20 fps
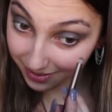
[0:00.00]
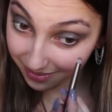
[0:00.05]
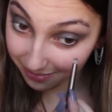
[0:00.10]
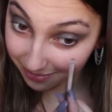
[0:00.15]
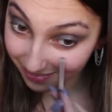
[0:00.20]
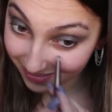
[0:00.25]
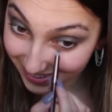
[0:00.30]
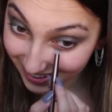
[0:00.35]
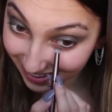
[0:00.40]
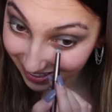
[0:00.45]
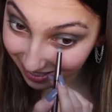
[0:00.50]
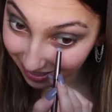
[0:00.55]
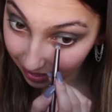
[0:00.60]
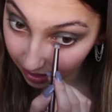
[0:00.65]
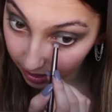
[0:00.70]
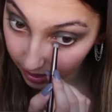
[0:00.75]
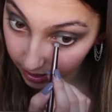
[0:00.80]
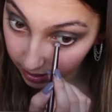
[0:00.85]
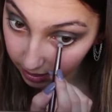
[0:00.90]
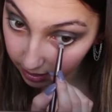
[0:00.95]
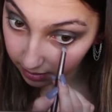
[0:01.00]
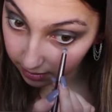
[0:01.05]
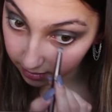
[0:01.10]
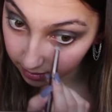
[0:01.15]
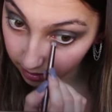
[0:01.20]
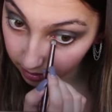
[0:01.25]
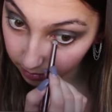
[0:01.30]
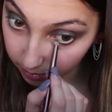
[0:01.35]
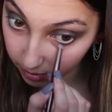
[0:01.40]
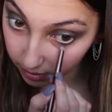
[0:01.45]
him a lot. He's
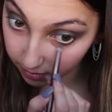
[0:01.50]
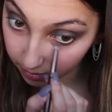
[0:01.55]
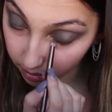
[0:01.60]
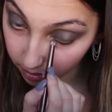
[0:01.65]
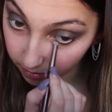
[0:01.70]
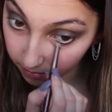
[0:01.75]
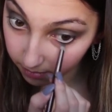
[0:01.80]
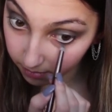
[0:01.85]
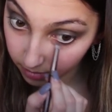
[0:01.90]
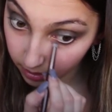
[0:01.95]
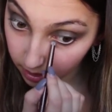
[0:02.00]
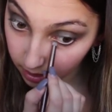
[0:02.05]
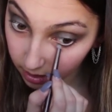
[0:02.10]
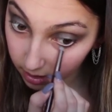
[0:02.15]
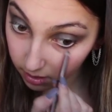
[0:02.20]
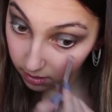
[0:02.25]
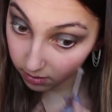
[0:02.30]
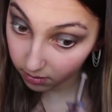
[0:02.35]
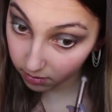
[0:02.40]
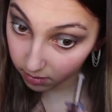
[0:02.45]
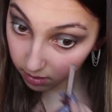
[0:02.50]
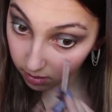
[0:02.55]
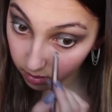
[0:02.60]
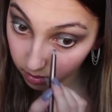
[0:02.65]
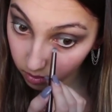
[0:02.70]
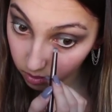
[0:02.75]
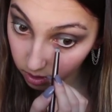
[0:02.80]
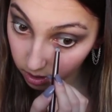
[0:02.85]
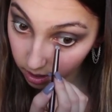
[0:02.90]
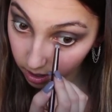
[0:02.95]
like my son.
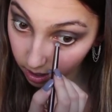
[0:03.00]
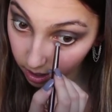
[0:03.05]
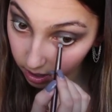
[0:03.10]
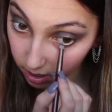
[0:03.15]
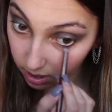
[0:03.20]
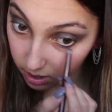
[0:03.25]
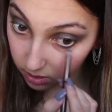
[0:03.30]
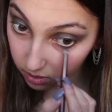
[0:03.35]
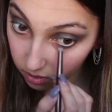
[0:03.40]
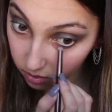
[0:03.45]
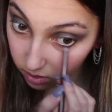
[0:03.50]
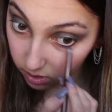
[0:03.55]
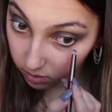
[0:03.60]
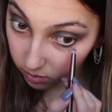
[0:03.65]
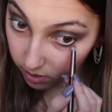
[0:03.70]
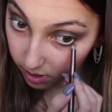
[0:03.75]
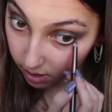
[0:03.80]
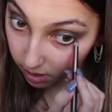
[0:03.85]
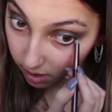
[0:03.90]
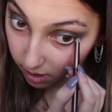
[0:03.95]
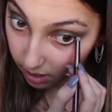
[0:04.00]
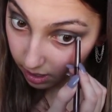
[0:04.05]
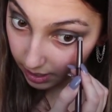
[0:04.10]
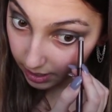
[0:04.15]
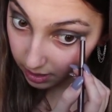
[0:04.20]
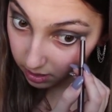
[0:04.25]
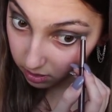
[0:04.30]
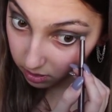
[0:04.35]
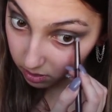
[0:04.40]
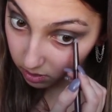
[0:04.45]
So yeah, he's doing well.
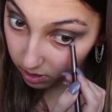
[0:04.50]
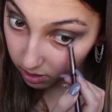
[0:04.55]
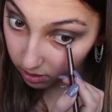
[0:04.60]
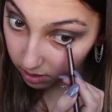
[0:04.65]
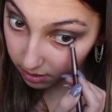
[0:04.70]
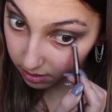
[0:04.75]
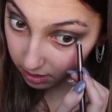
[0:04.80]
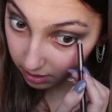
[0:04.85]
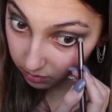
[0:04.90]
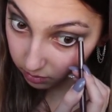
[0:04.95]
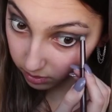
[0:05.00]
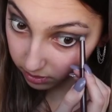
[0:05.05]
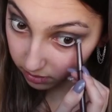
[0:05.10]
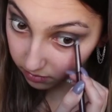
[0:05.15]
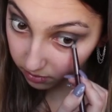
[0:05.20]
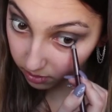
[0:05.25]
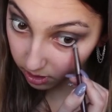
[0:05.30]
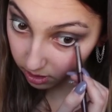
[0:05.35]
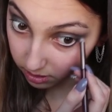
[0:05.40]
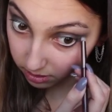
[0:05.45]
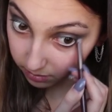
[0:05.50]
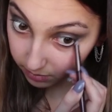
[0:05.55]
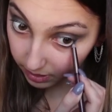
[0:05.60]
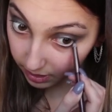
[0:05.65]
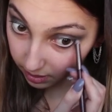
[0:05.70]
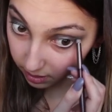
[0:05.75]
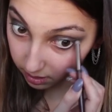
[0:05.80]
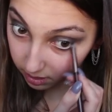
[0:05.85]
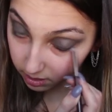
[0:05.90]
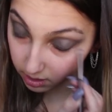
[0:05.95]
I know a lot of you guys want the vlogs
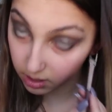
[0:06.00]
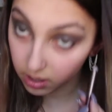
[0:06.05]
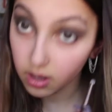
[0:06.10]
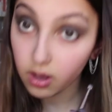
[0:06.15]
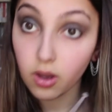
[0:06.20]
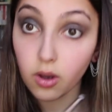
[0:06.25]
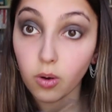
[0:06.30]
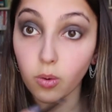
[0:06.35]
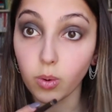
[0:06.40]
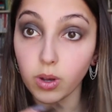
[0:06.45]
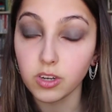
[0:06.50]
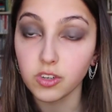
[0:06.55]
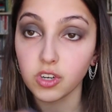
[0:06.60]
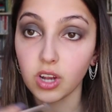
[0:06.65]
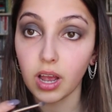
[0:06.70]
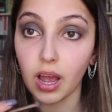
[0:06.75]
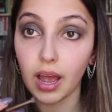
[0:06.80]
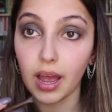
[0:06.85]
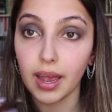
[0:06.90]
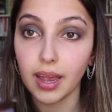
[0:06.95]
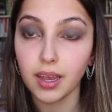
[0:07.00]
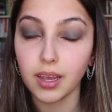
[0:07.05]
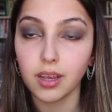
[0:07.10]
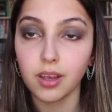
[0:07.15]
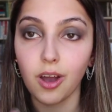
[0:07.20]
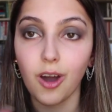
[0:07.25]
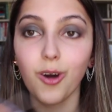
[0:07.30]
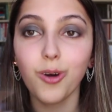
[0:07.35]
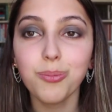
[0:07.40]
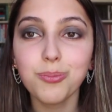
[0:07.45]
back, which I
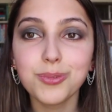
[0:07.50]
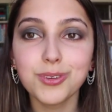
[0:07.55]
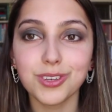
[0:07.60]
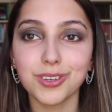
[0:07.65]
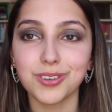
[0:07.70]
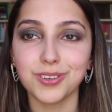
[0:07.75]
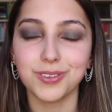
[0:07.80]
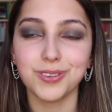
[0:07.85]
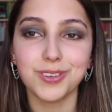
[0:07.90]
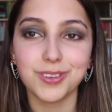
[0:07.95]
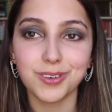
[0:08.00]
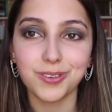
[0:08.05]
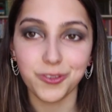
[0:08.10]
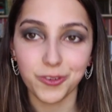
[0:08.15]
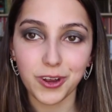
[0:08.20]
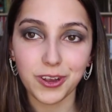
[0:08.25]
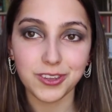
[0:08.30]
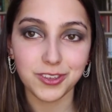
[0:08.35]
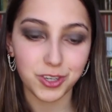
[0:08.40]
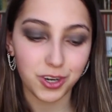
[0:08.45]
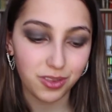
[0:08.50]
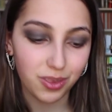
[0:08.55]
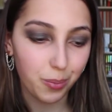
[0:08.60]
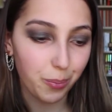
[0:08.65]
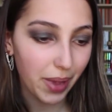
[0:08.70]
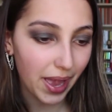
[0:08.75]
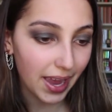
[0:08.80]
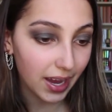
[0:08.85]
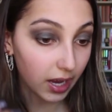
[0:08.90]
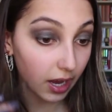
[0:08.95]
hope to start them
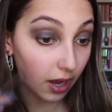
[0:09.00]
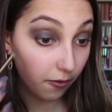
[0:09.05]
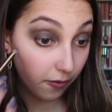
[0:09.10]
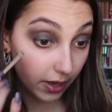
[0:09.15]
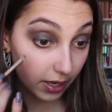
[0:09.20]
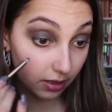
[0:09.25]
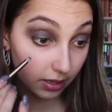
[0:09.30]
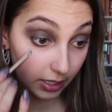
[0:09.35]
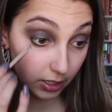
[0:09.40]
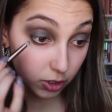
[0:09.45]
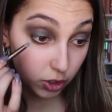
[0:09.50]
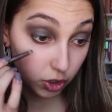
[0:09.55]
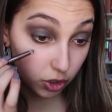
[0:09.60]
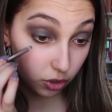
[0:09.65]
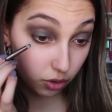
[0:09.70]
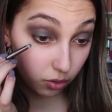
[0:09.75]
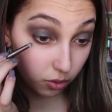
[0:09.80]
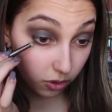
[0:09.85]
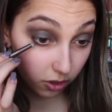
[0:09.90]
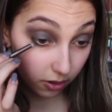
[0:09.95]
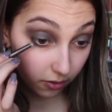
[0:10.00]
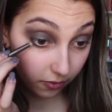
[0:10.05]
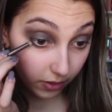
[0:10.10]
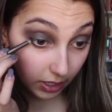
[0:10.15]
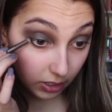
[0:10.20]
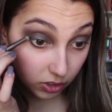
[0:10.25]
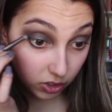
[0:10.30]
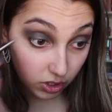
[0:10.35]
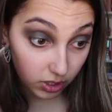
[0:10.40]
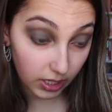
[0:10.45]
back event like soon or
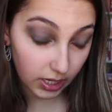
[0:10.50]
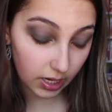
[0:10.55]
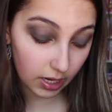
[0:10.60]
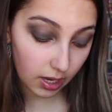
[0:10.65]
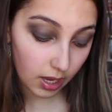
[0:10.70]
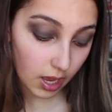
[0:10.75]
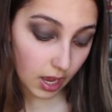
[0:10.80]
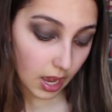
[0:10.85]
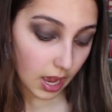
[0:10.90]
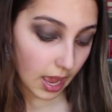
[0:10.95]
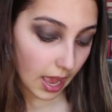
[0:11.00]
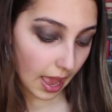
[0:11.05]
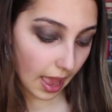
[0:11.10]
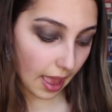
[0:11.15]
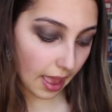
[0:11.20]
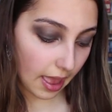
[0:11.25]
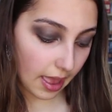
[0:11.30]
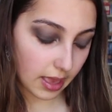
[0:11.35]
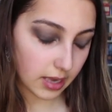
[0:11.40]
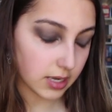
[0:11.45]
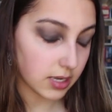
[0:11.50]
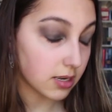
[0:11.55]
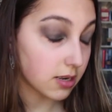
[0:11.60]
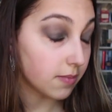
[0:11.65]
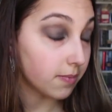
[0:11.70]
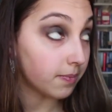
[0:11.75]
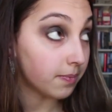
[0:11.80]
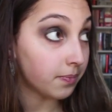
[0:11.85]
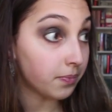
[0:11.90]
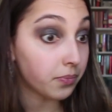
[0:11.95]
eventually. And
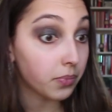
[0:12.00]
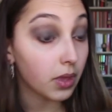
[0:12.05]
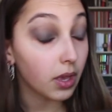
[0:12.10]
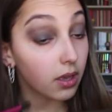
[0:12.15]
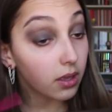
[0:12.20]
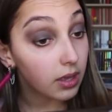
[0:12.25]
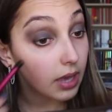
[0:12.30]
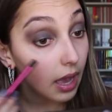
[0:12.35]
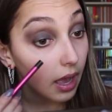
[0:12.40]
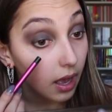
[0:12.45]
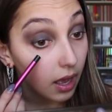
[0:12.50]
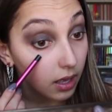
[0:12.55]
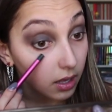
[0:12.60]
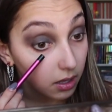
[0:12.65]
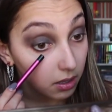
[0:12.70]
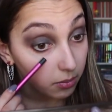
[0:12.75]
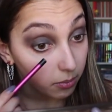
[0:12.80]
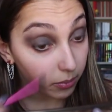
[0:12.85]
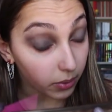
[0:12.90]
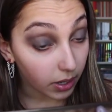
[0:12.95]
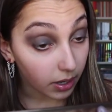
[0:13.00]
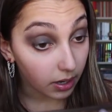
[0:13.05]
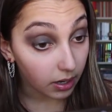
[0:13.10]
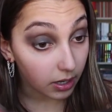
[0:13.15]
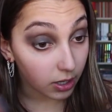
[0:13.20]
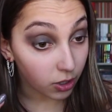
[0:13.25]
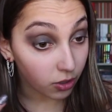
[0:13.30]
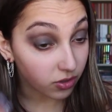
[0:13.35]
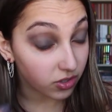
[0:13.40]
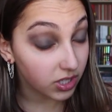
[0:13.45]
yeah, but
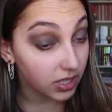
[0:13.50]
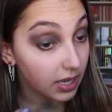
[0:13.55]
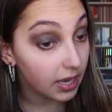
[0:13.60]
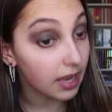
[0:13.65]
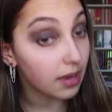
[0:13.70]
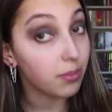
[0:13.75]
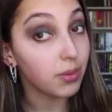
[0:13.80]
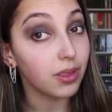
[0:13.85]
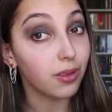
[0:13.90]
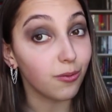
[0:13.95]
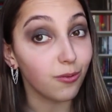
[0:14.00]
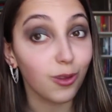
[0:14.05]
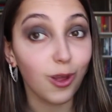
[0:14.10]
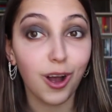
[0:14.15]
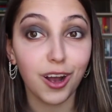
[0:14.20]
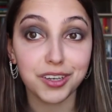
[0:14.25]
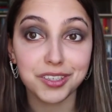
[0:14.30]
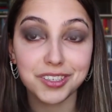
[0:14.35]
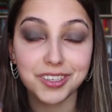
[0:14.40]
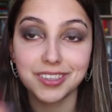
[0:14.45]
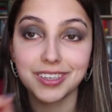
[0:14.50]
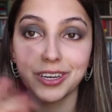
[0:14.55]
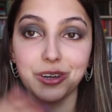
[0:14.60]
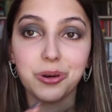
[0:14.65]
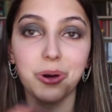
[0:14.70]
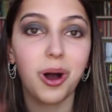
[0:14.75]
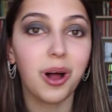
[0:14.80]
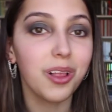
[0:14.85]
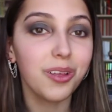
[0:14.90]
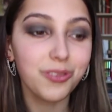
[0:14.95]
you'll see him in the vlogs because I
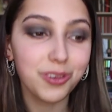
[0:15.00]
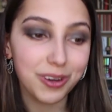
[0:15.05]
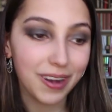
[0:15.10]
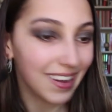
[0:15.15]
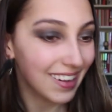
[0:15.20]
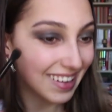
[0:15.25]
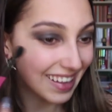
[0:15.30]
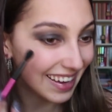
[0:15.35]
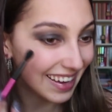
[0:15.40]
know all of you guys